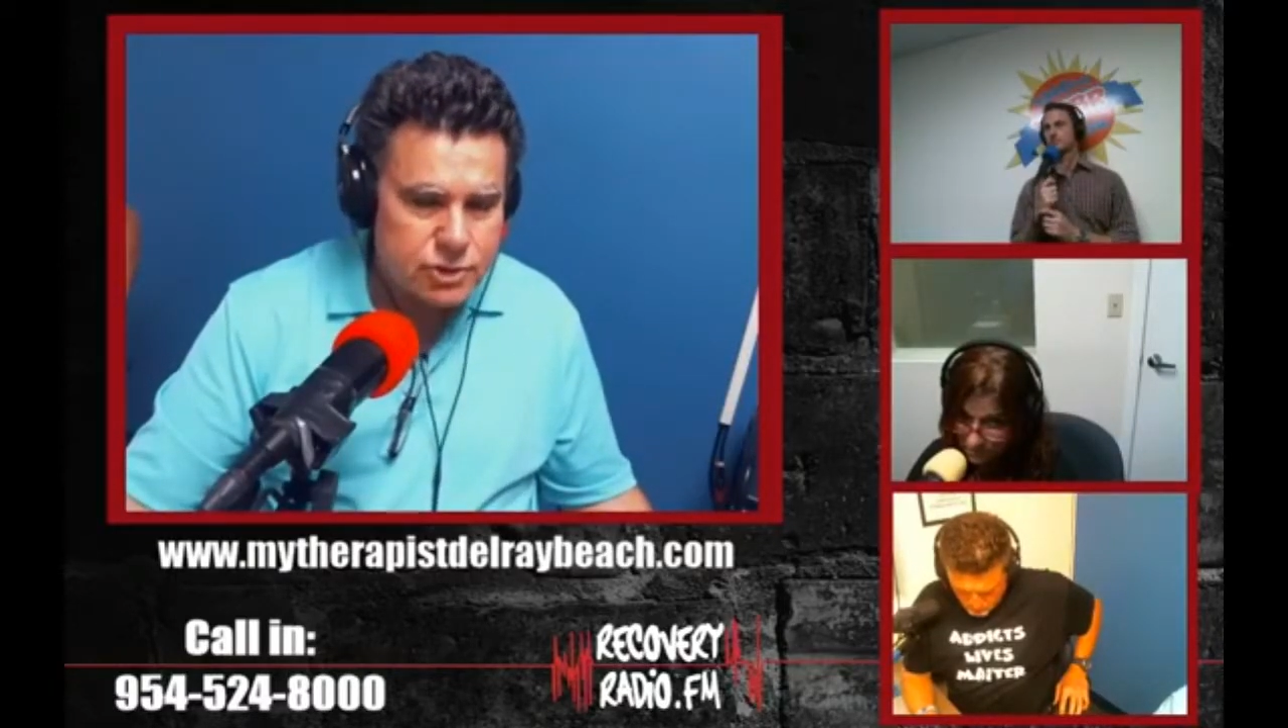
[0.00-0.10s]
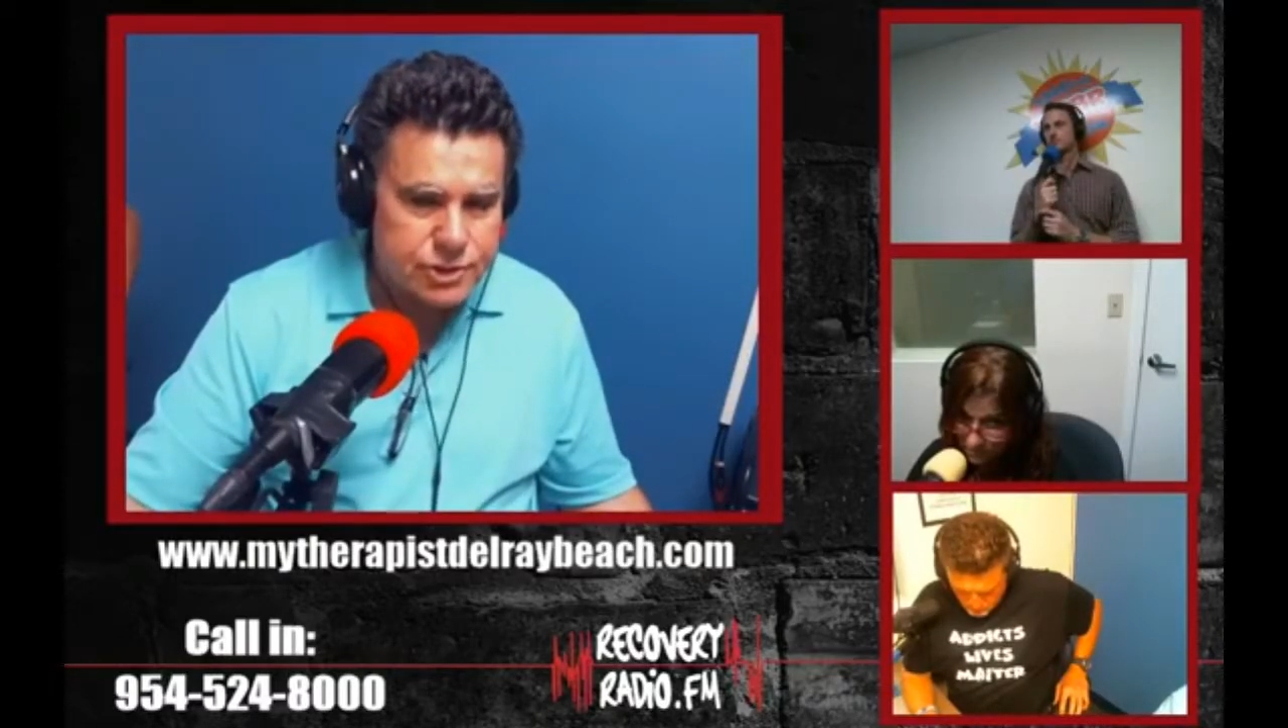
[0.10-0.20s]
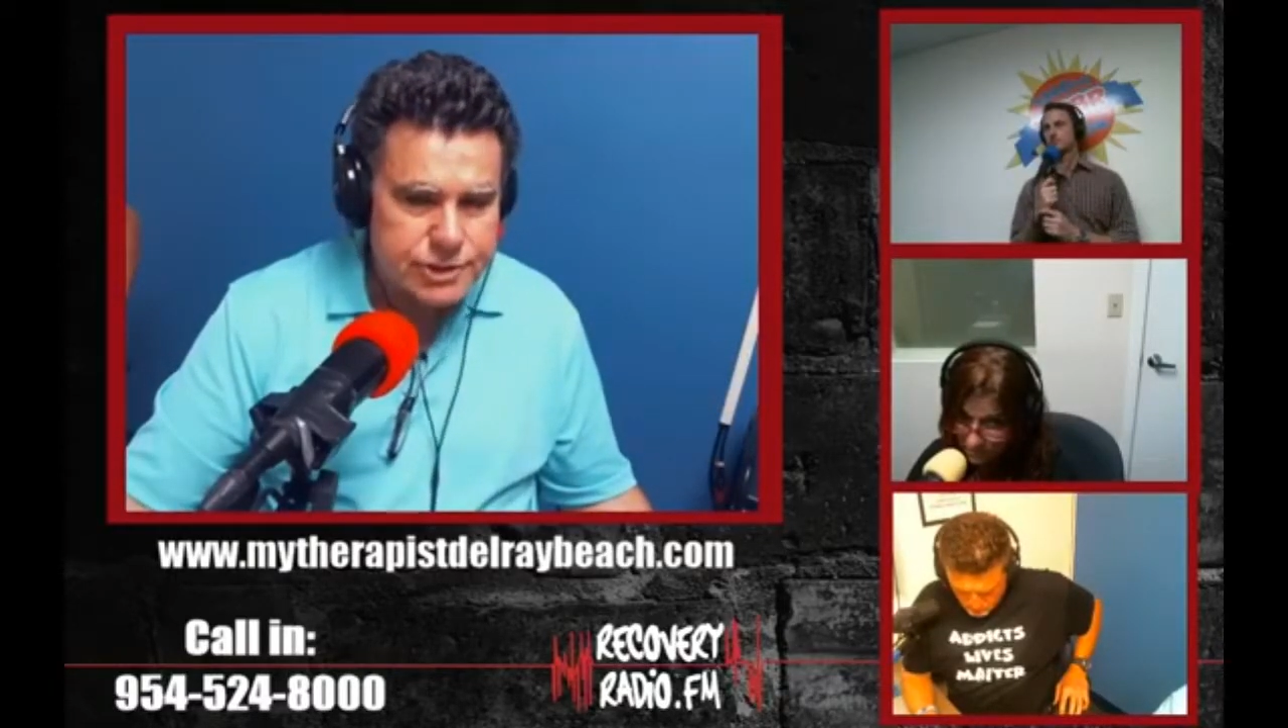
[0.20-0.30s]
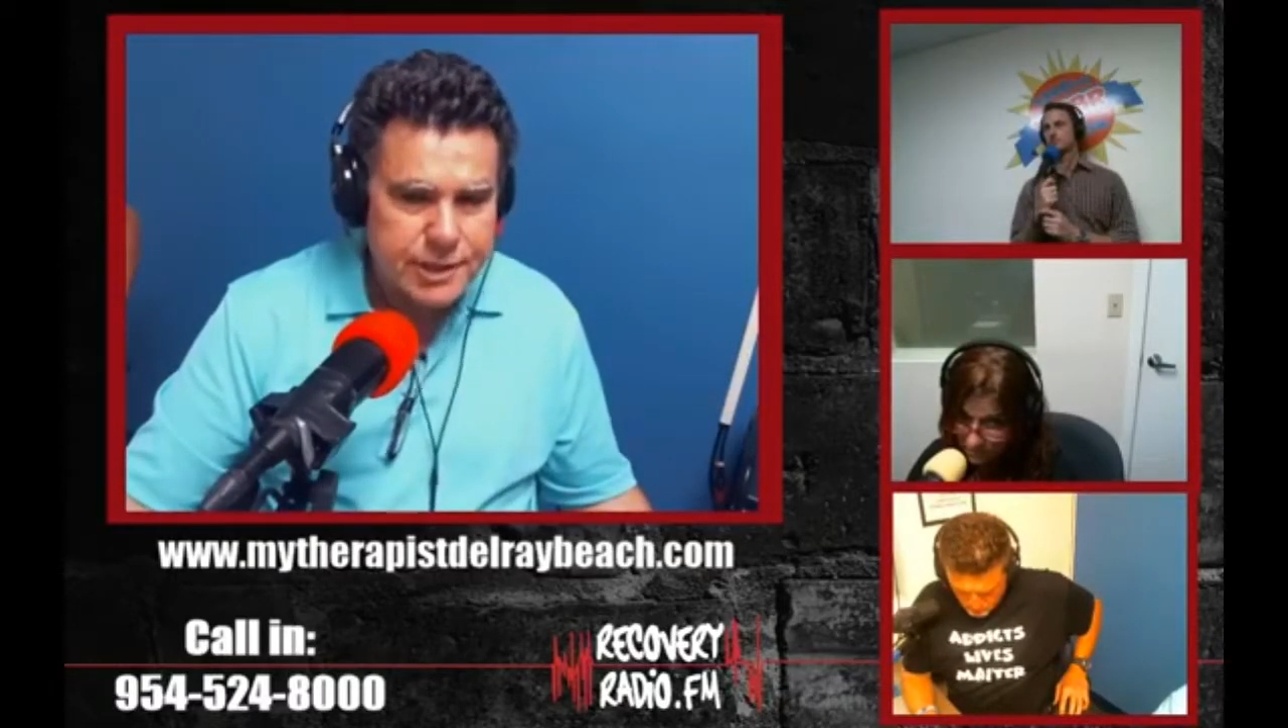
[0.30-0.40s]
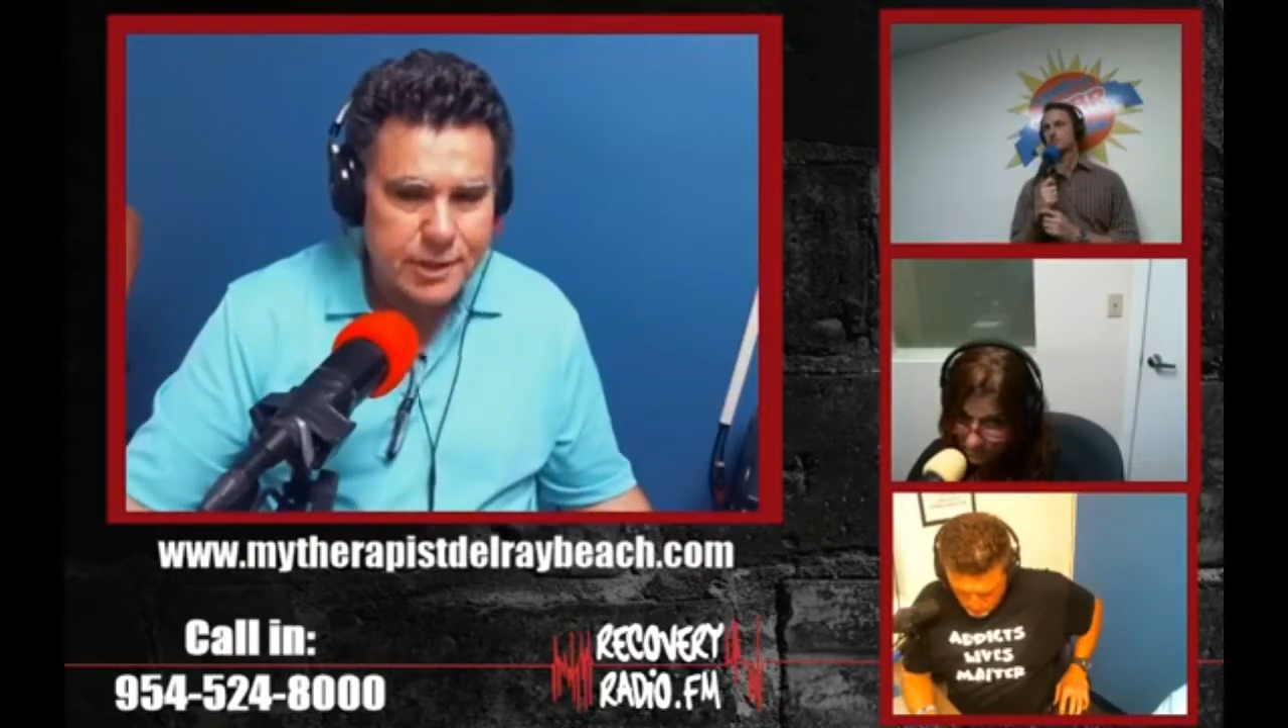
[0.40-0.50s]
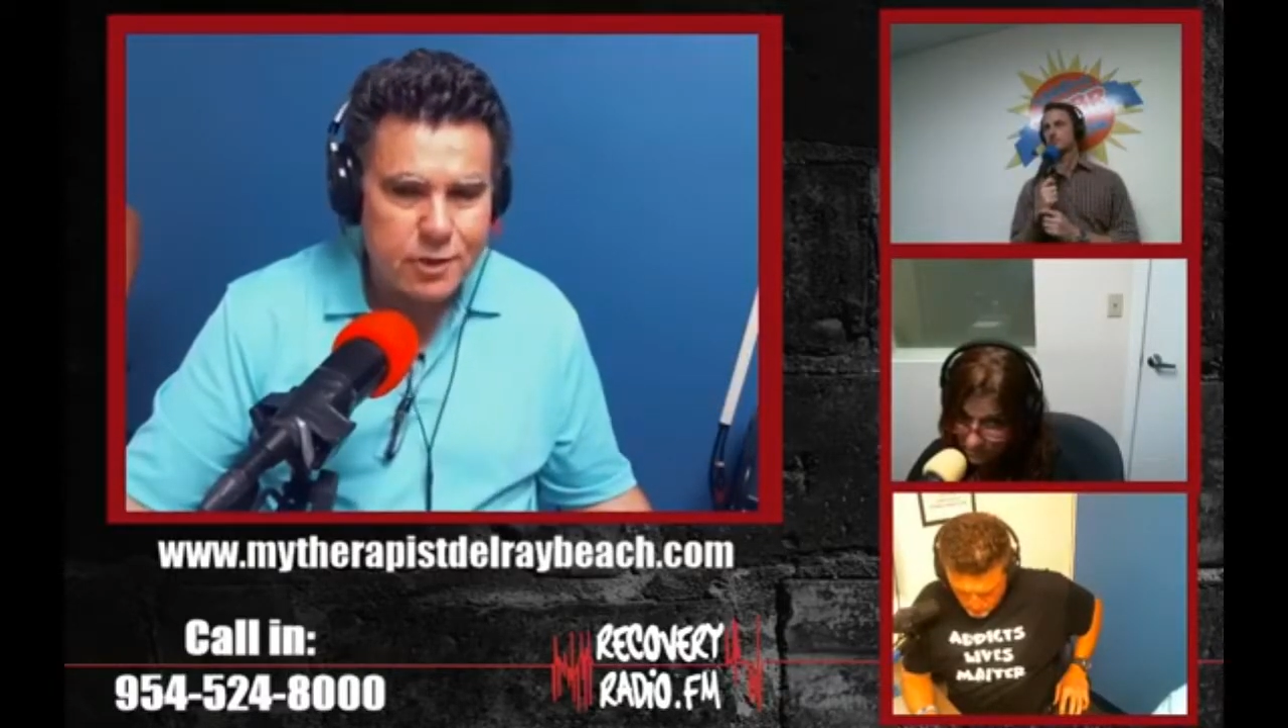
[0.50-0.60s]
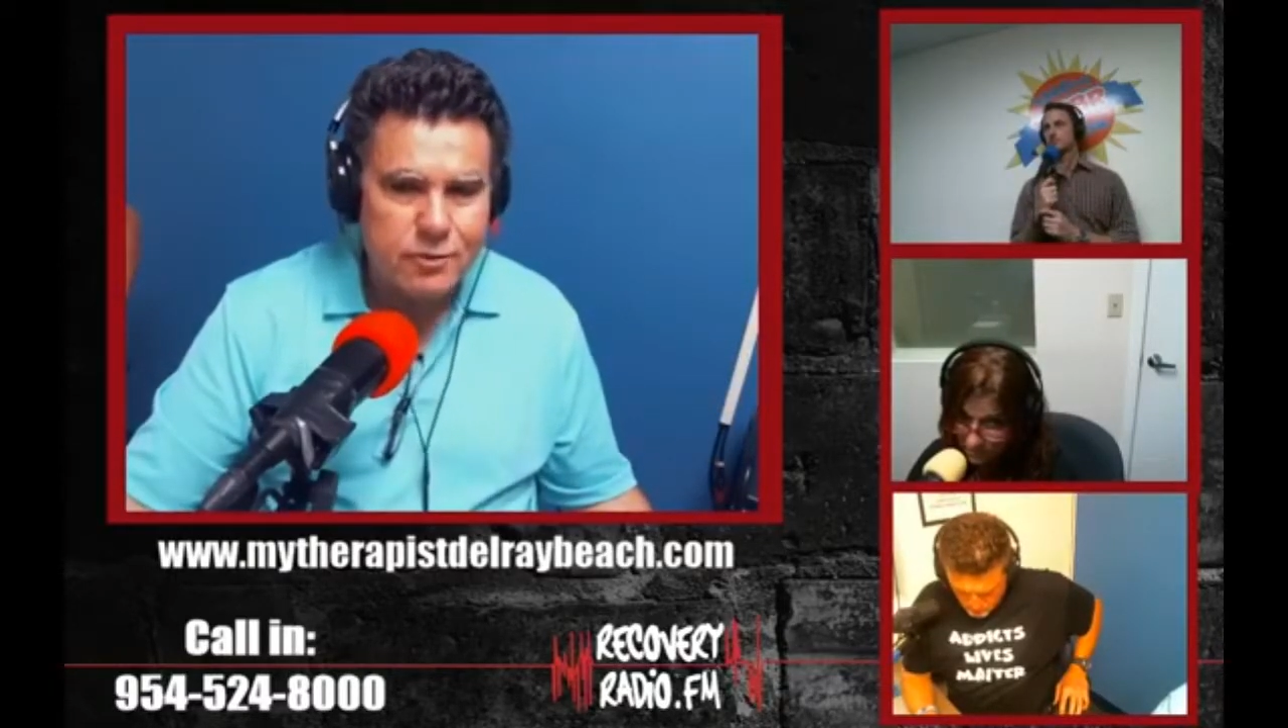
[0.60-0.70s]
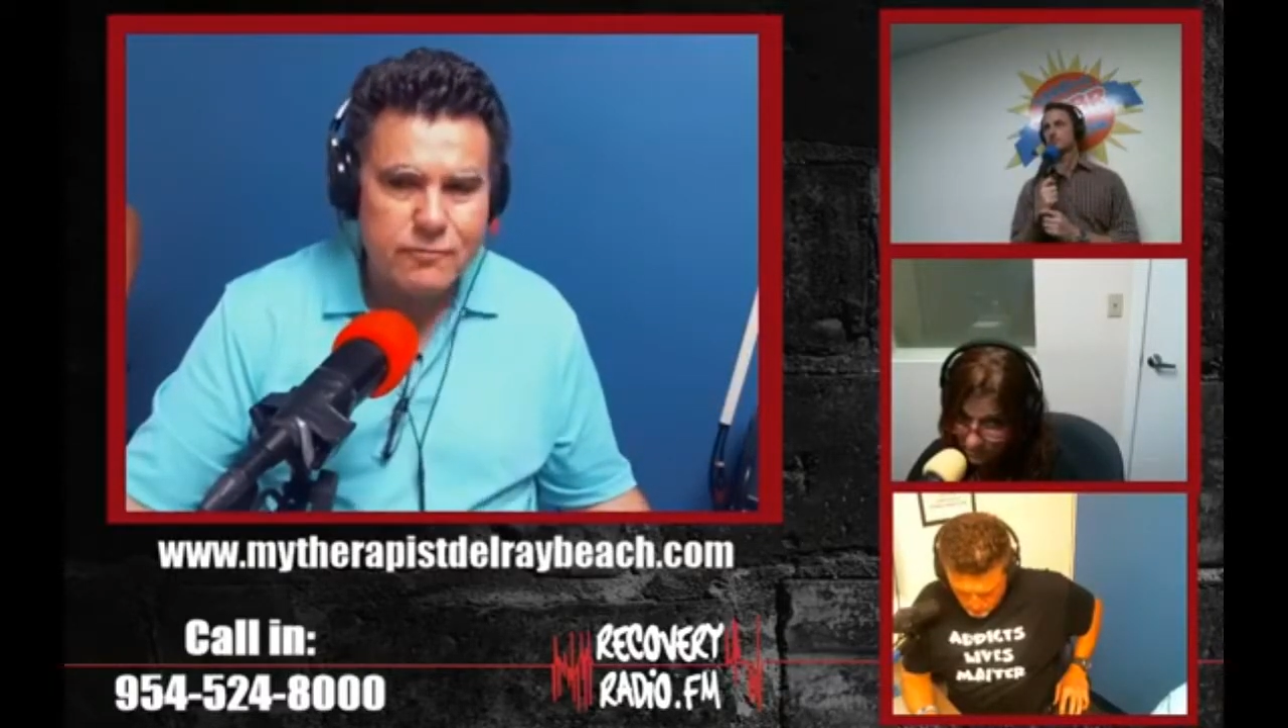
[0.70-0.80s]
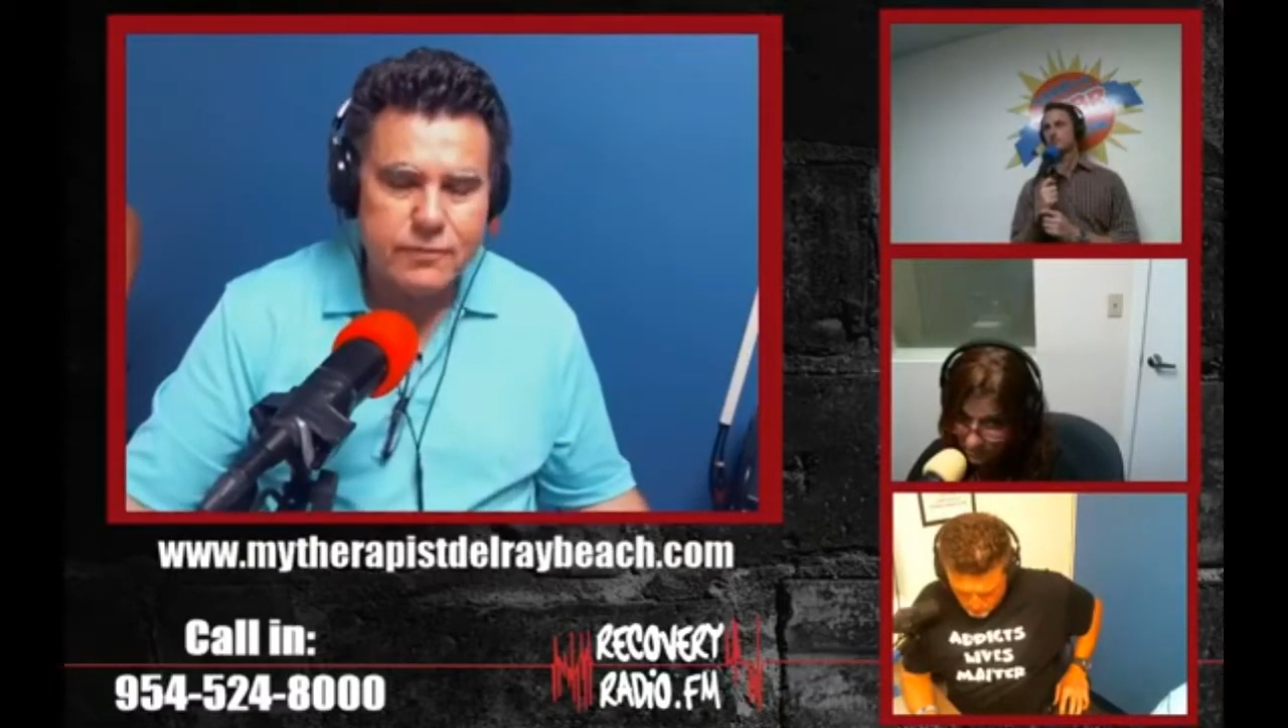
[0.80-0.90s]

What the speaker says: yourself